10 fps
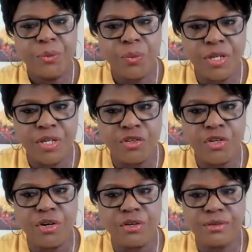What is
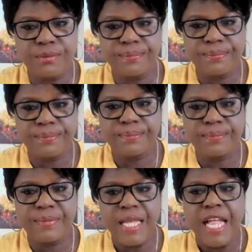yours?
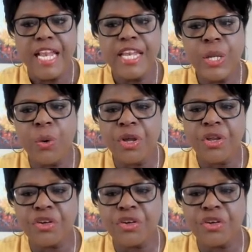Knowing